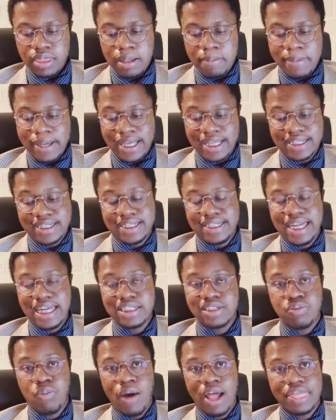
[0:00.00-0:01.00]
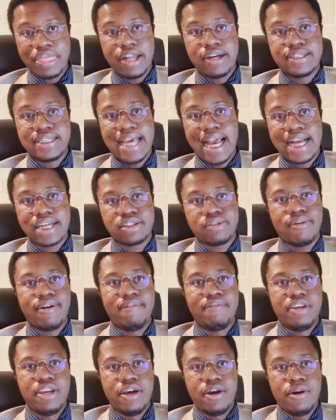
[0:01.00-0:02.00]
Because states want their tax
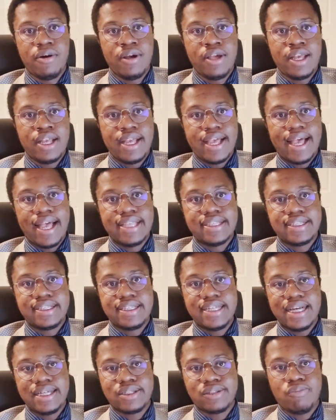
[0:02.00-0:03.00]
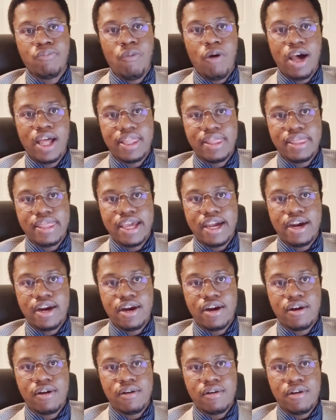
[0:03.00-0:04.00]
revenue, and states want
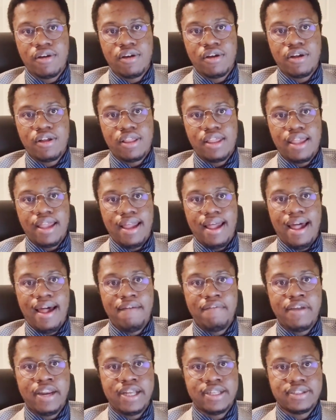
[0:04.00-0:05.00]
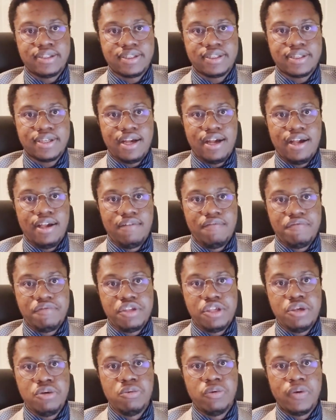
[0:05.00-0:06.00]
their evidence
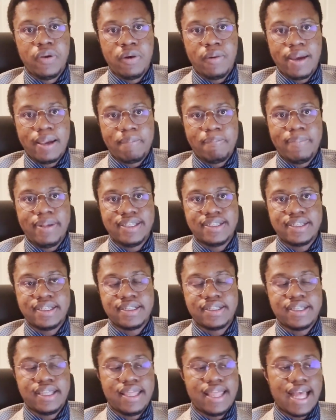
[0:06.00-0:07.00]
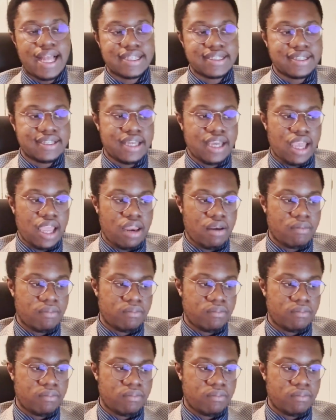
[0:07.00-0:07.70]
of you doing business in that state.